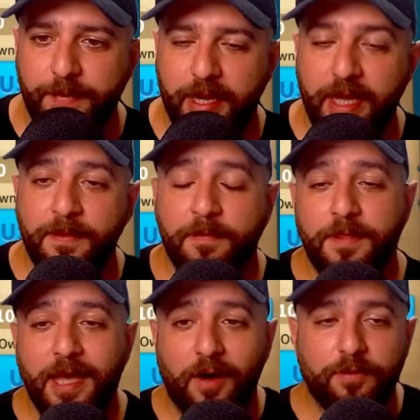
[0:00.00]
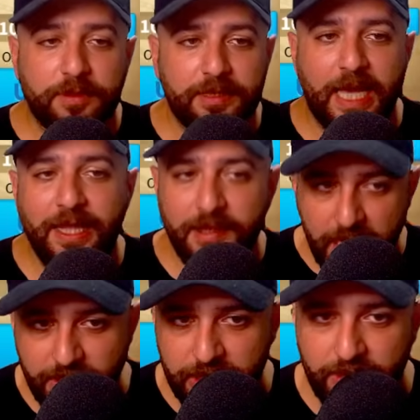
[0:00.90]
again. Now, 10
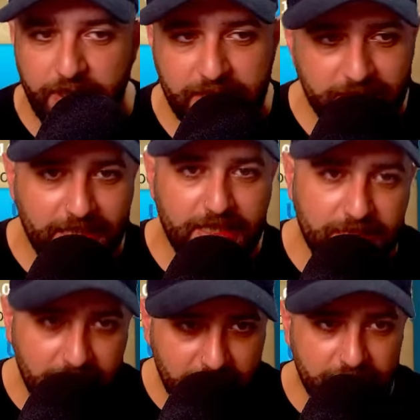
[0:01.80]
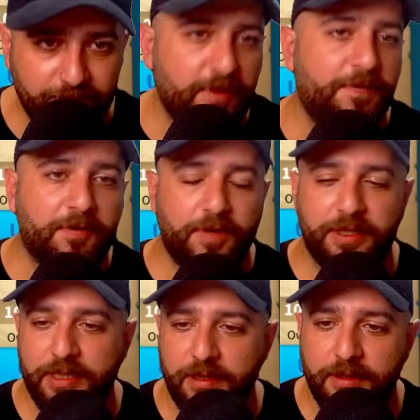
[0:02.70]
legendaries. This is very
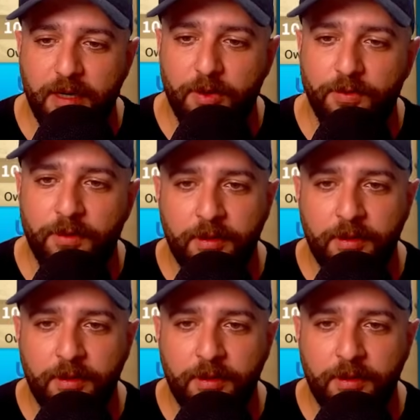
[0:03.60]
critical. Come on.